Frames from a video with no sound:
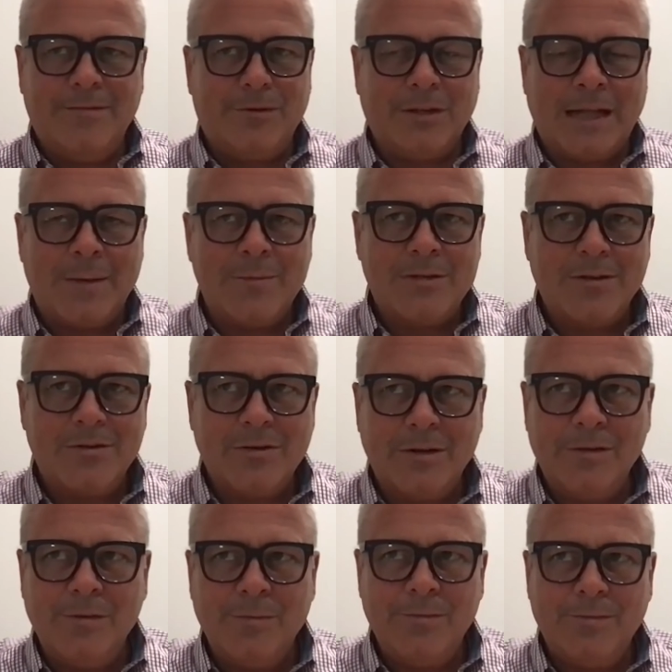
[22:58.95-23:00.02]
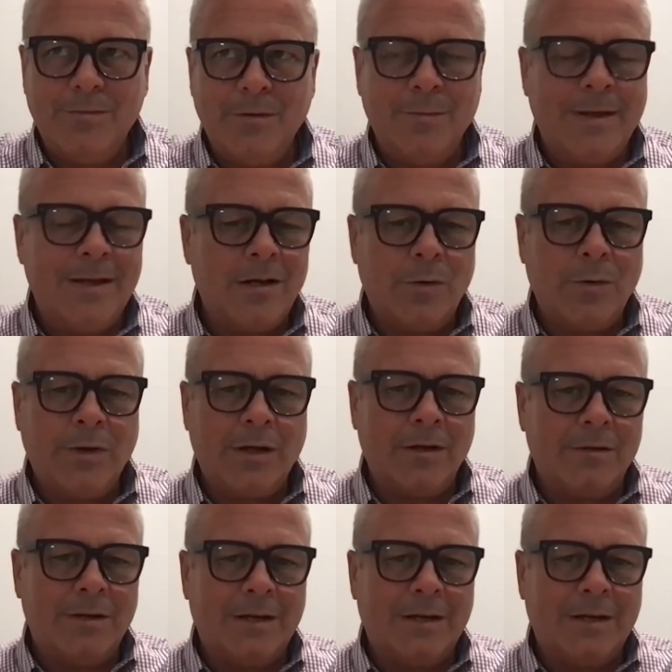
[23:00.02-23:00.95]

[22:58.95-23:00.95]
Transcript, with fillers: for Lab Central, you, you may know, we got a